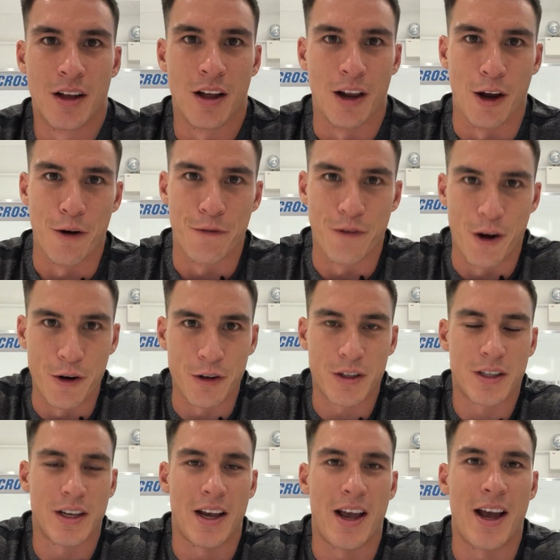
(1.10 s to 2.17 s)
Hello
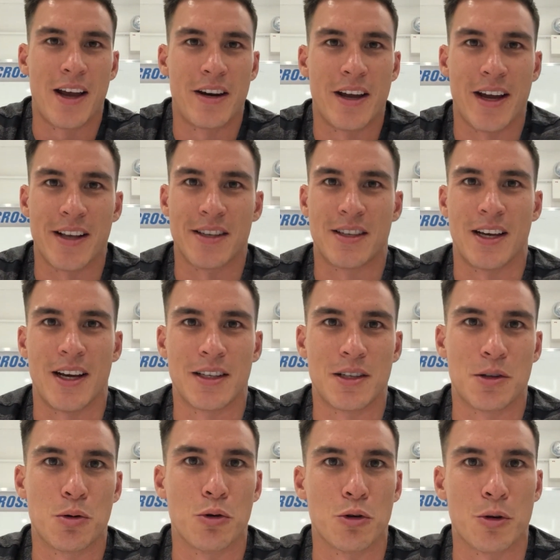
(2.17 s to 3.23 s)
folks, Ed Haynes here to
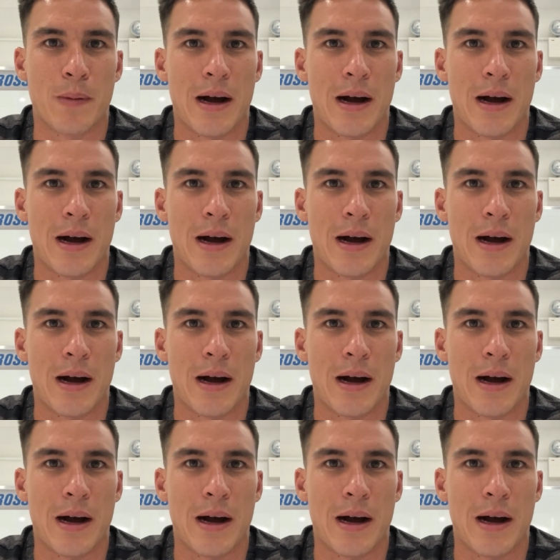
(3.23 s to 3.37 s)
talk